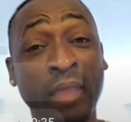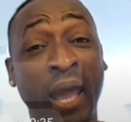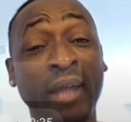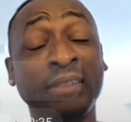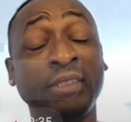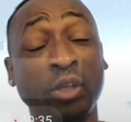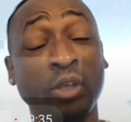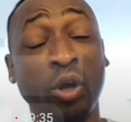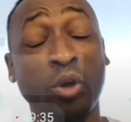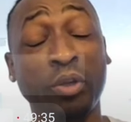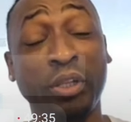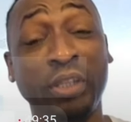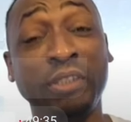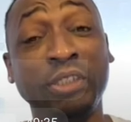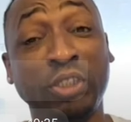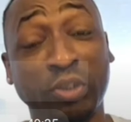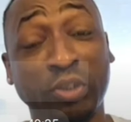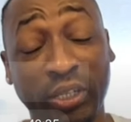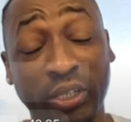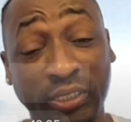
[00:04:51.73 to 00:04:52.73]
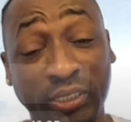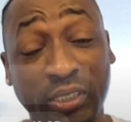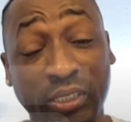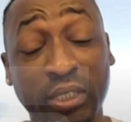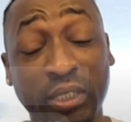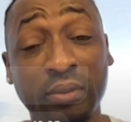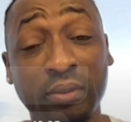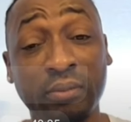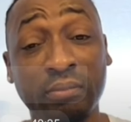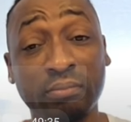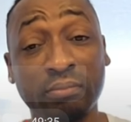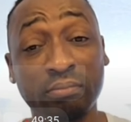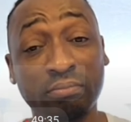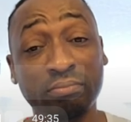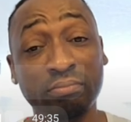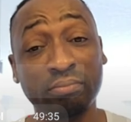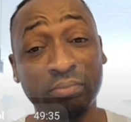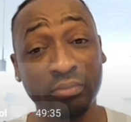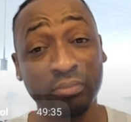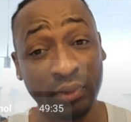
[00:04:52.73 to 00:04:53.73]
That sound interesting.
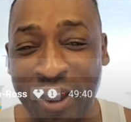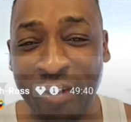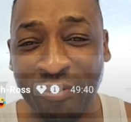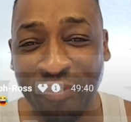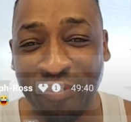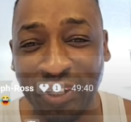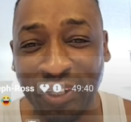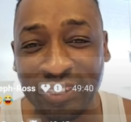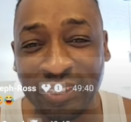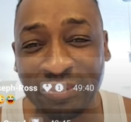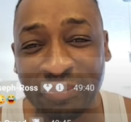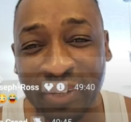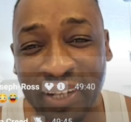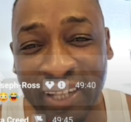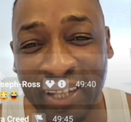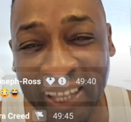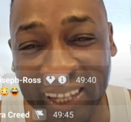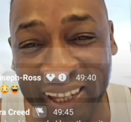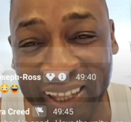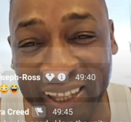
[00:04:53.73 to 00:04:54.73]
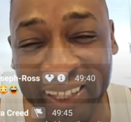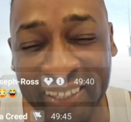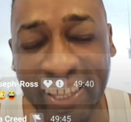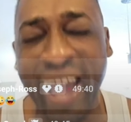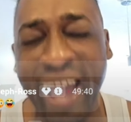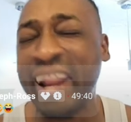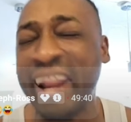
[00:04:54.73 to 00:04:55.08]
Nervous, believe it.